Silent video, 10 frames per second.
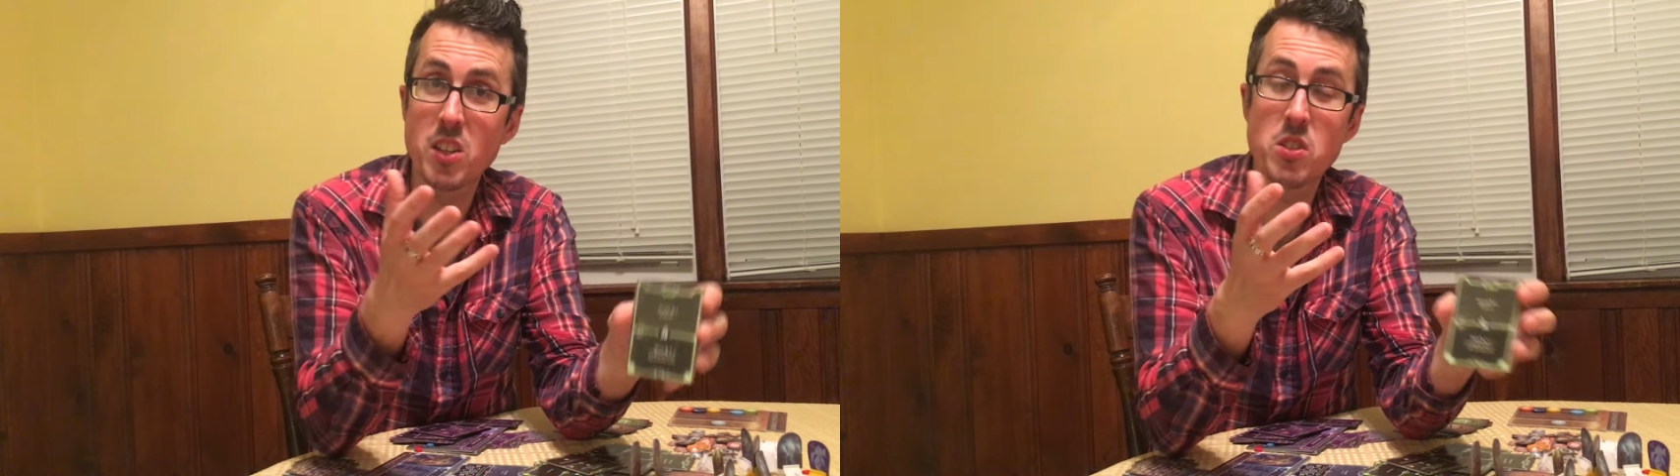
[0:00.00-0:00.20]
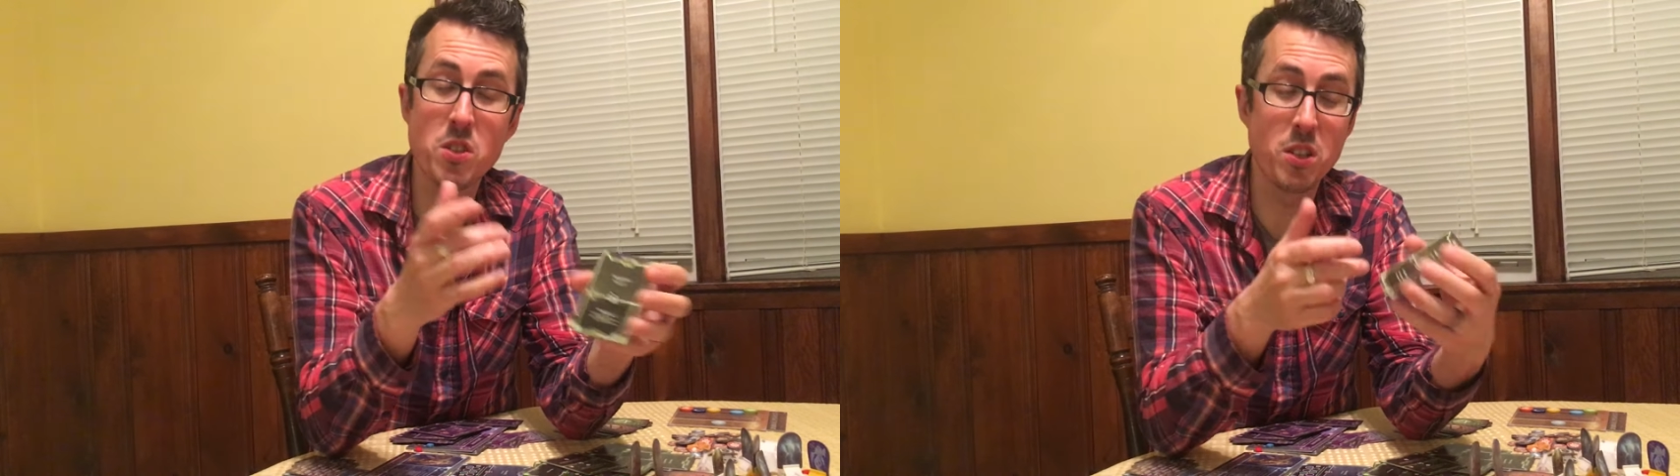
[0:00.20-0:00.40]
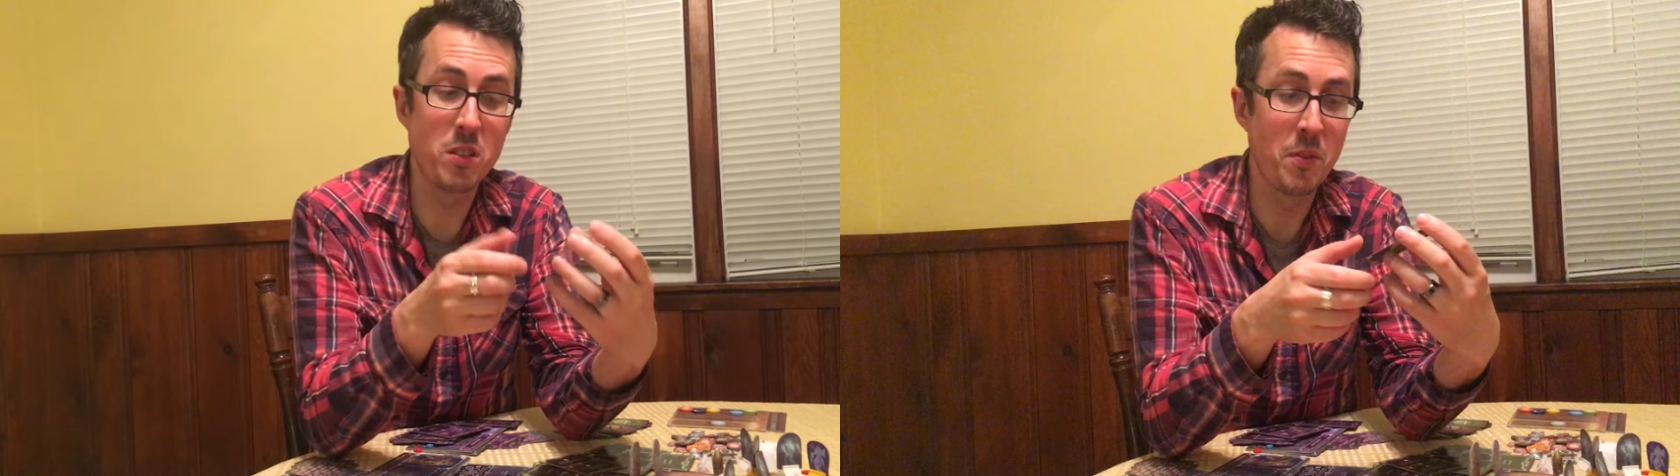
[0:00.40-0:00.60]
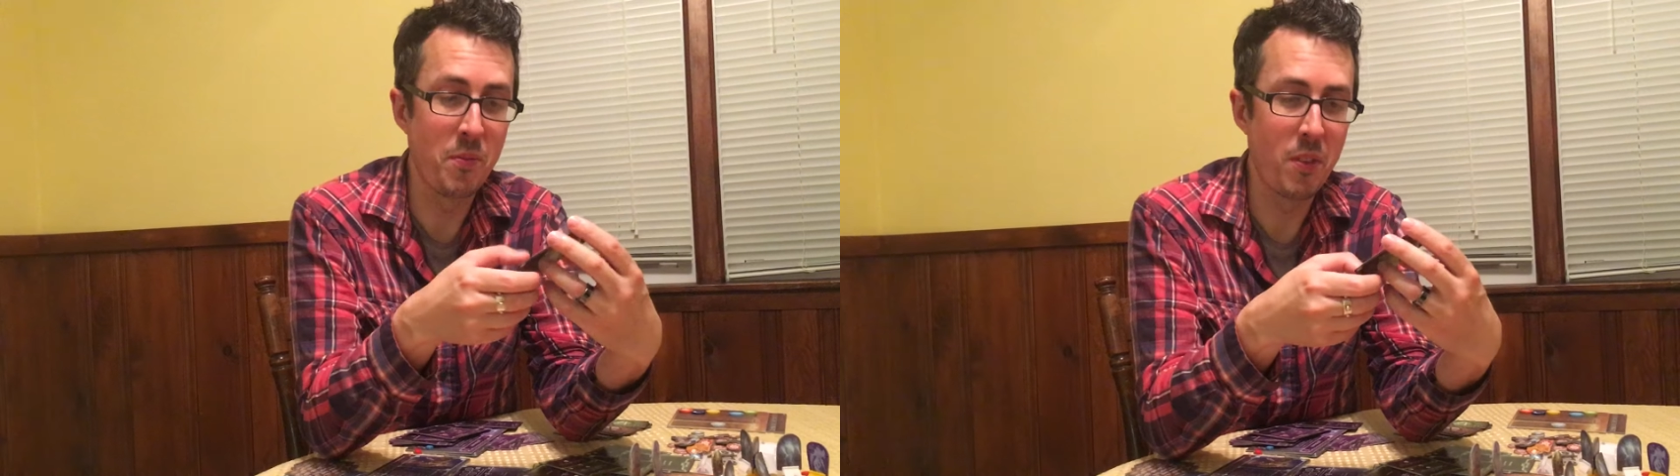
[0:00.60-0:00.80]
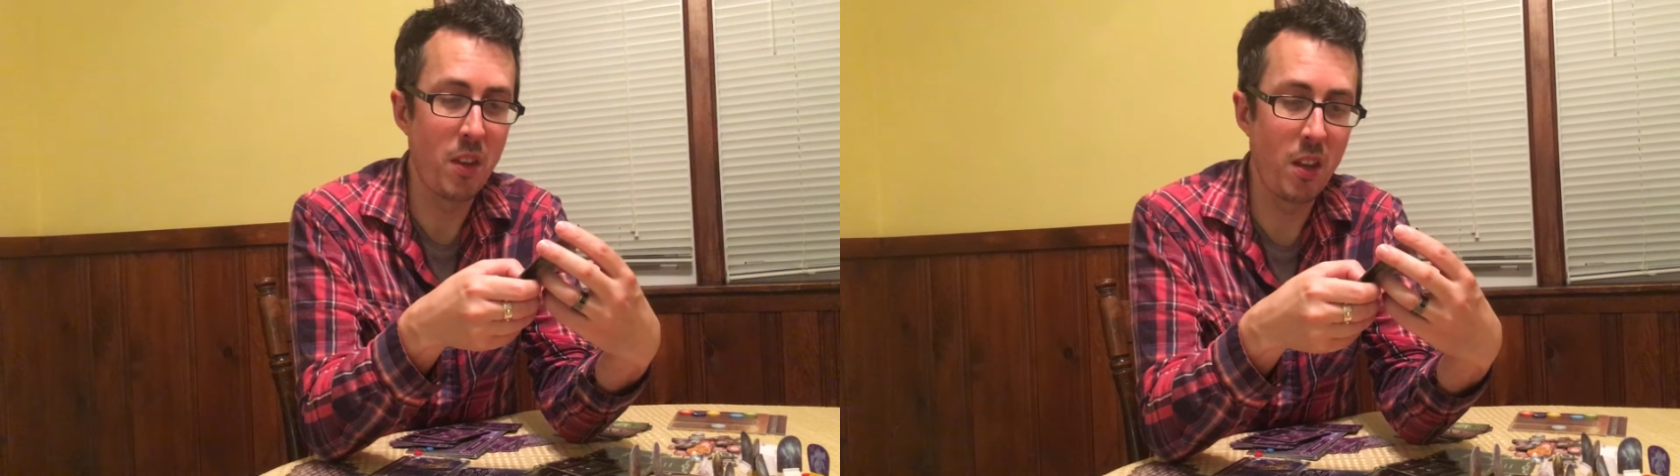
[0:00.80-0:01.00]
extra
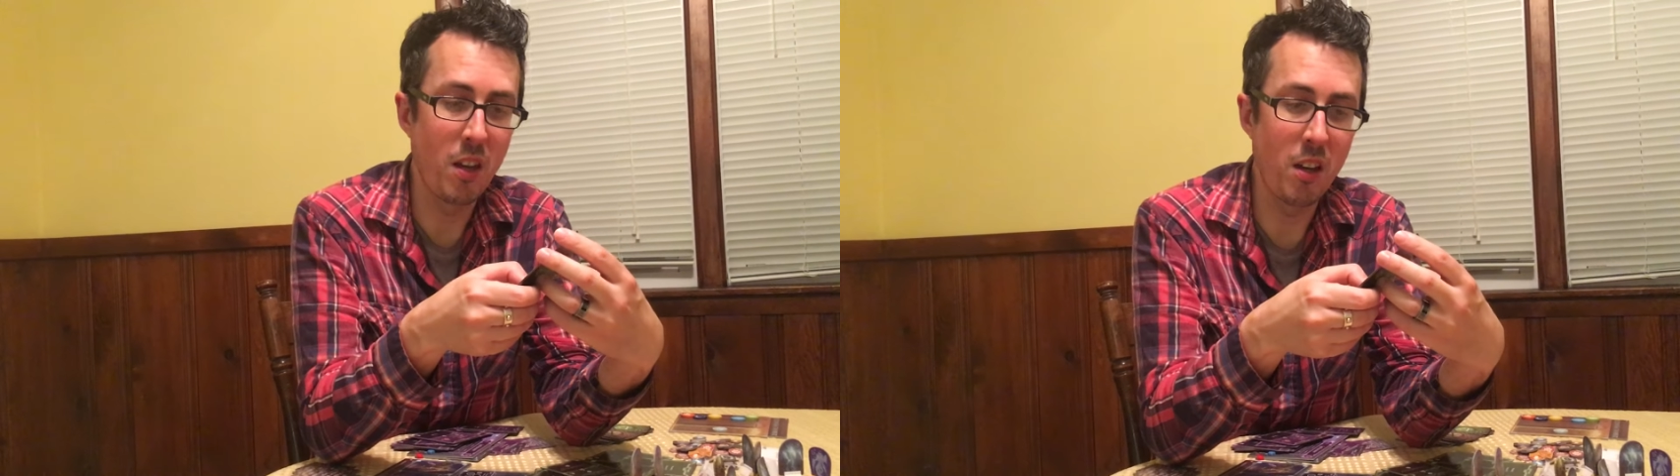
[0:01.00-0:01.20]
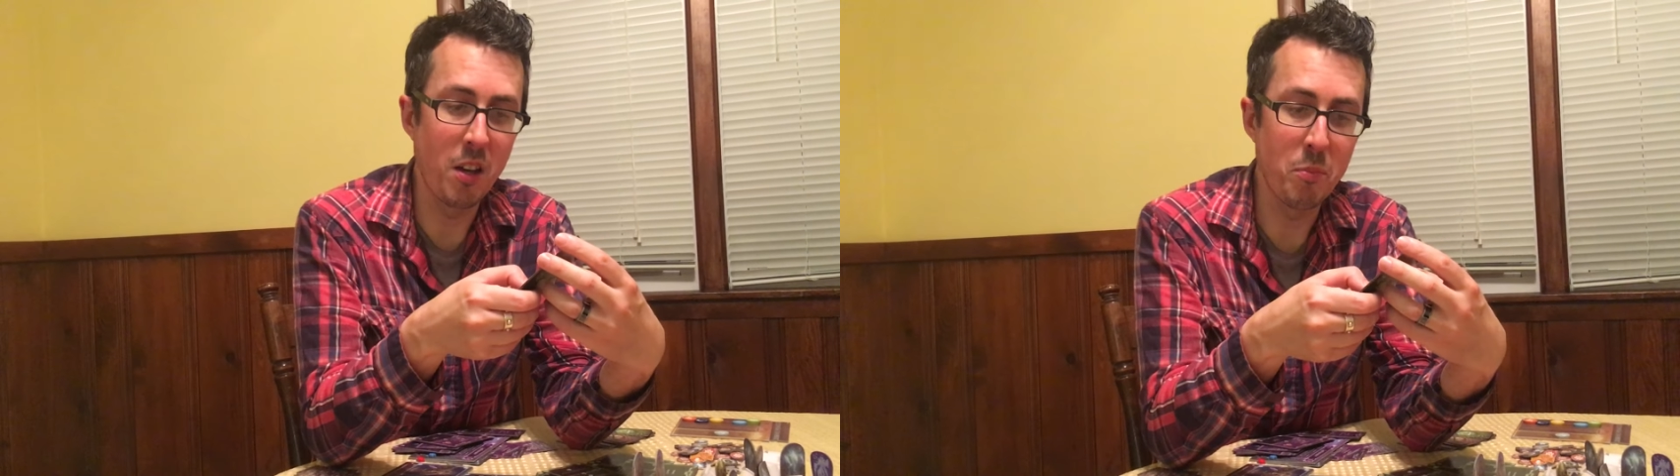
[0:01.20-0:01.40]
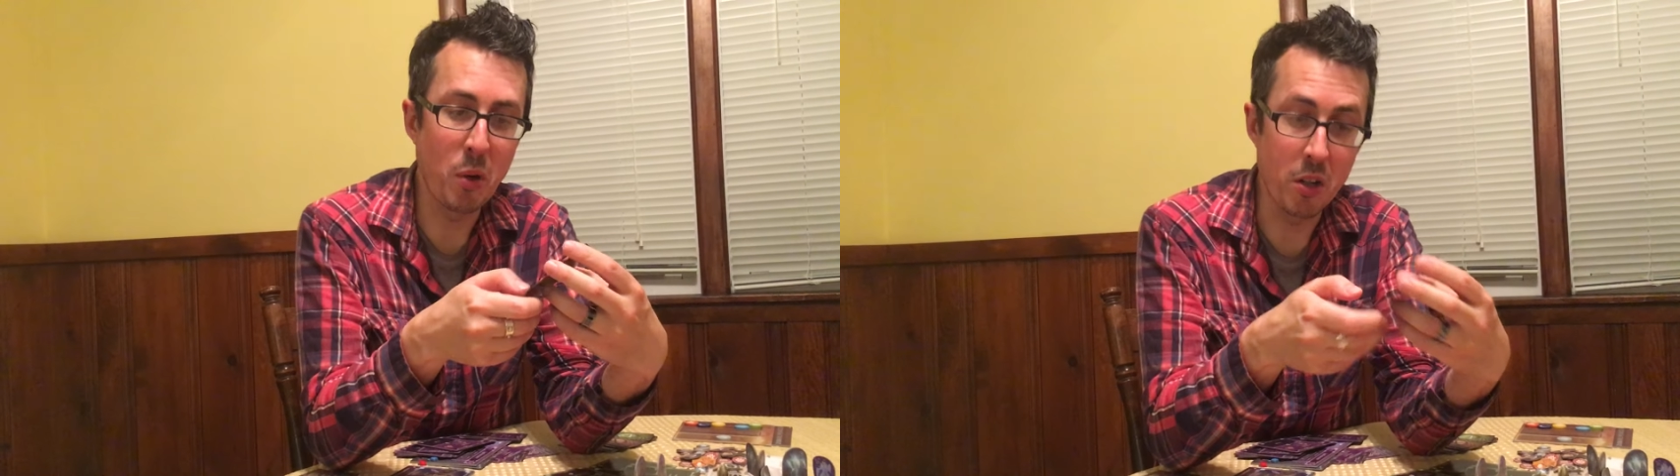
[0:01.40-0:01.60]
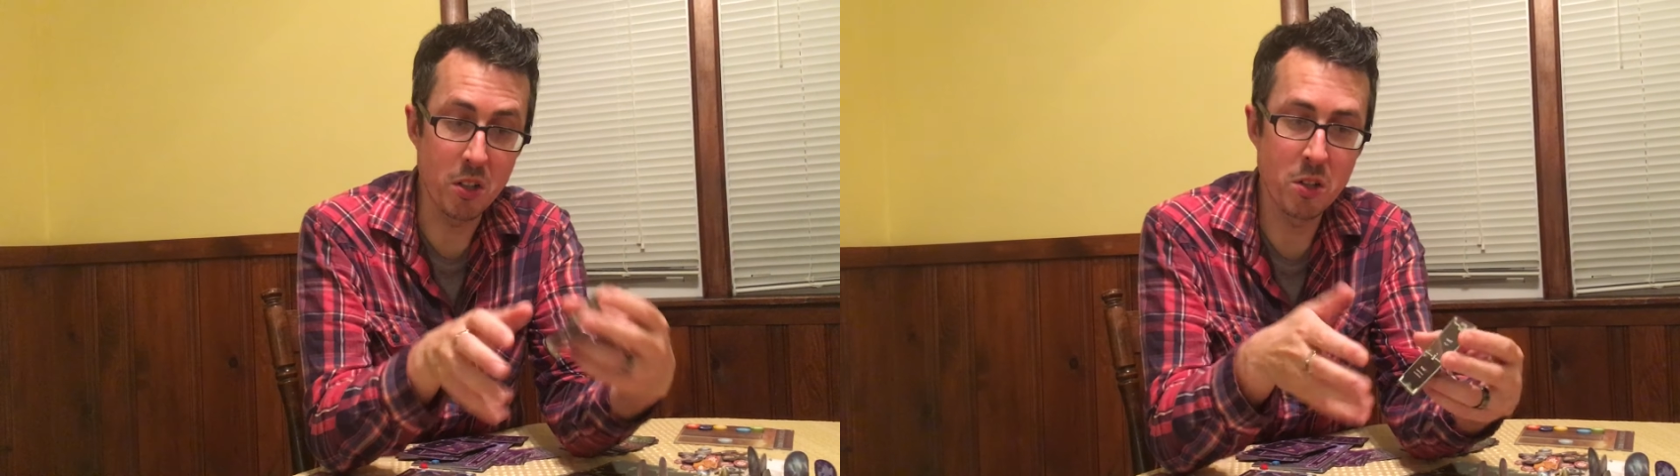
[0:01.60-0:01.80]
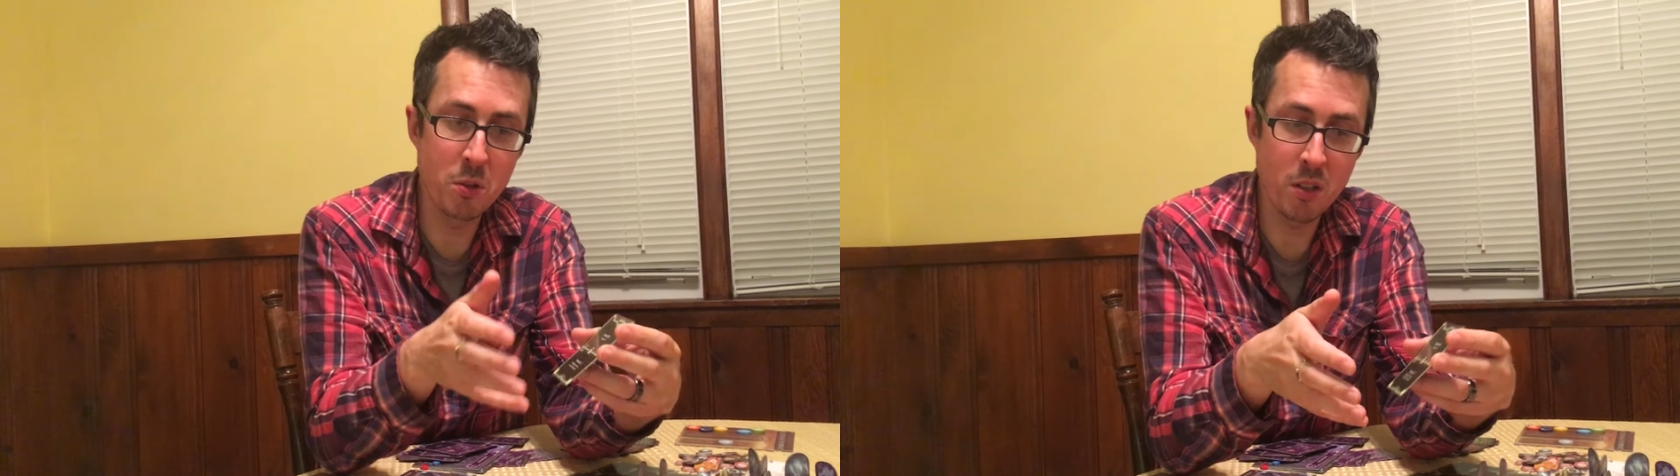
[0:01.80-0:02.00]
uh,
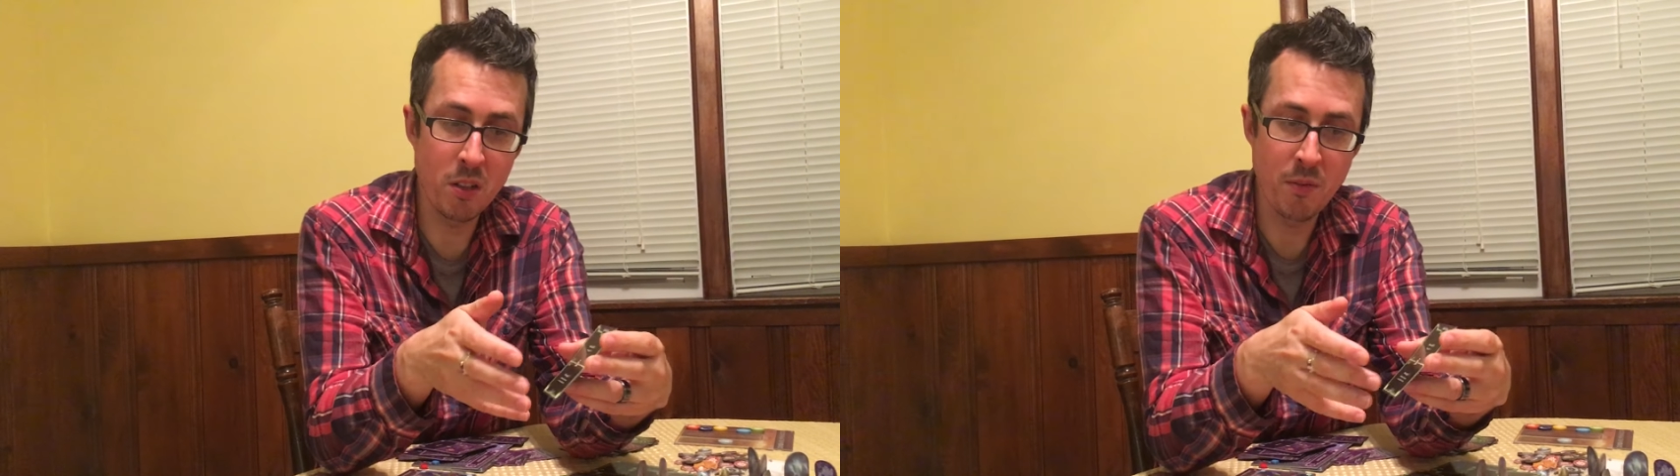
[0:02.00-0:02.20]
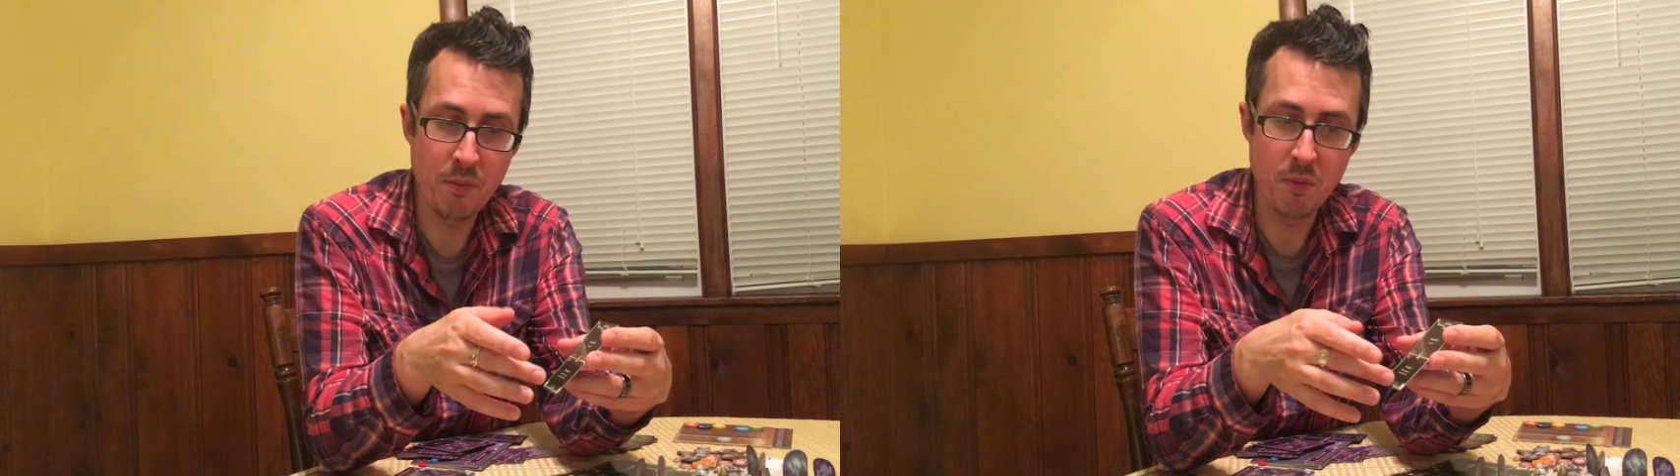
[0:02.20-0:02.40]
part to it,